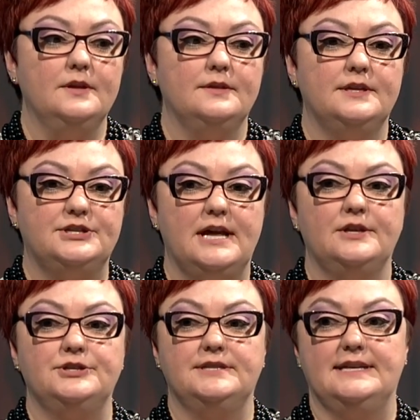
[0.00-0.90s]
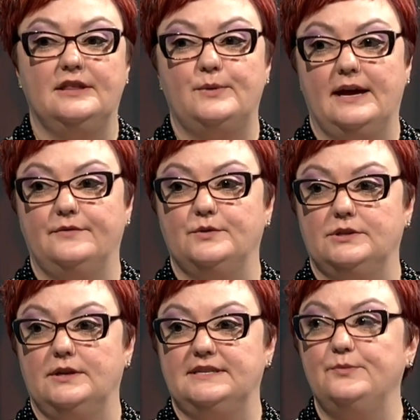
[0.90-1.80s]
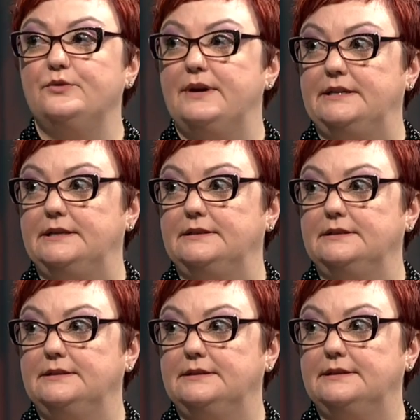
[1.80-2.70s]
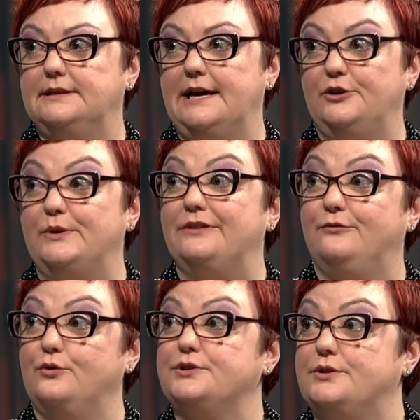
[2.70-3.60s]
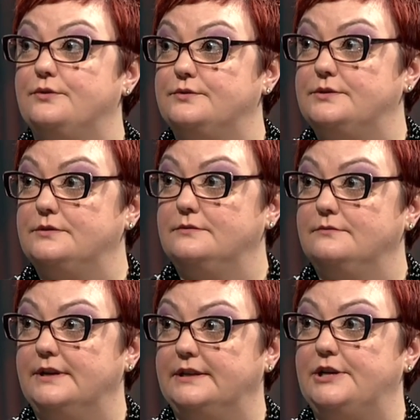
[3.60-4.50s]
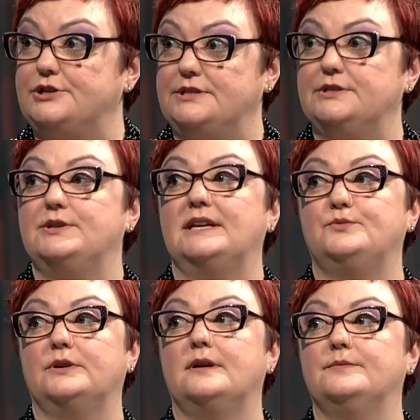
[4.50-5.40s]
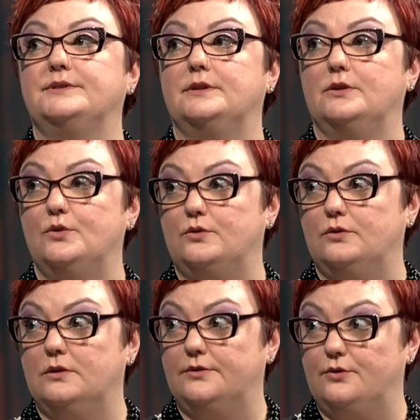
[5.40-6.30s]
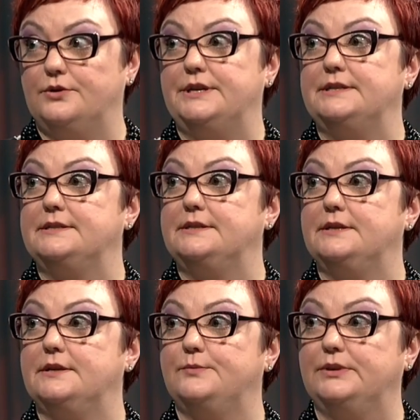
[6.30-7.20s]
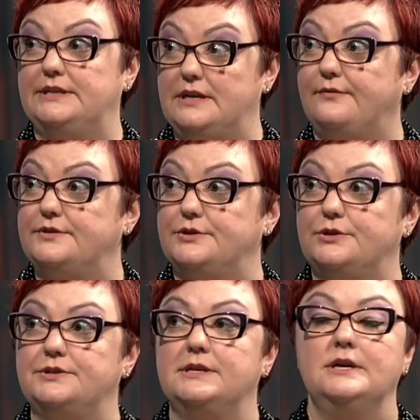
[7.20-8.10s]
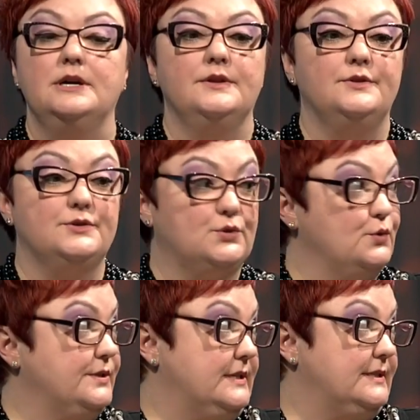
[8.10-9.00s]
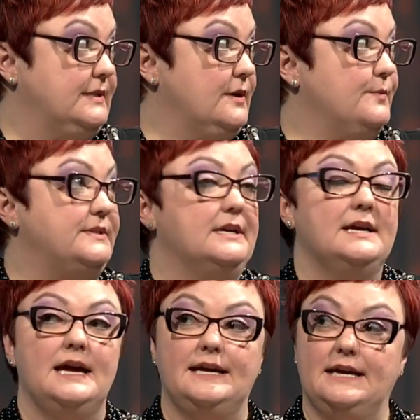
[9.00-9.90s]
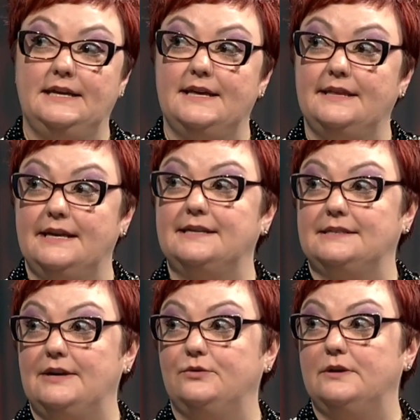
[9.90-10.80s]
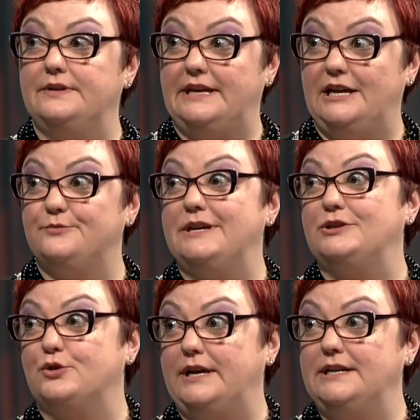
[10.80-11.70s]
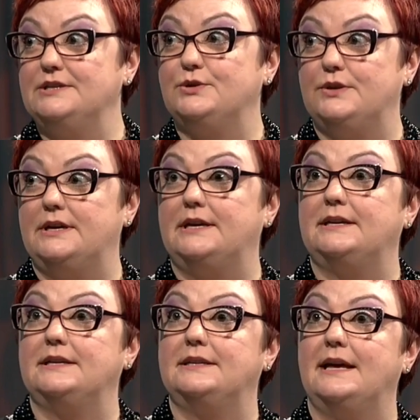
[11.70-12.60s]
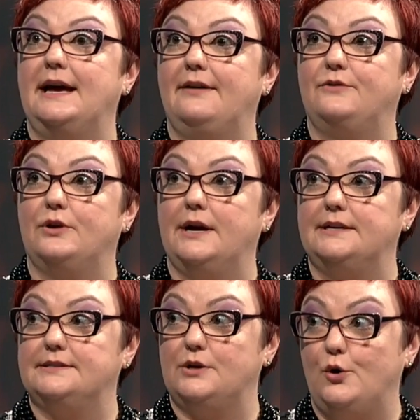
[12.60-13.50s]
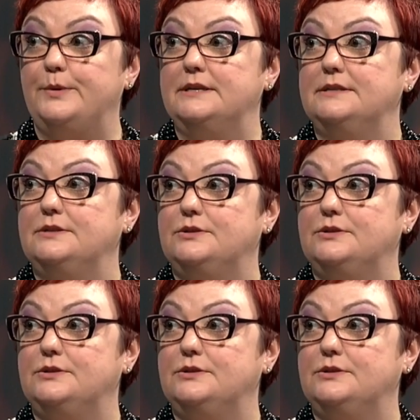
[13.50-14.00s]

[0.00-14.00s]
the challenge is now that we have those laws implemented, how do we enforce those? Mm-hmm. regulations. Mm -hmm. And so that's where it comes to the local authorities, the police officers, the school systems, and getting that next level of engagement and training so they can have their eyes open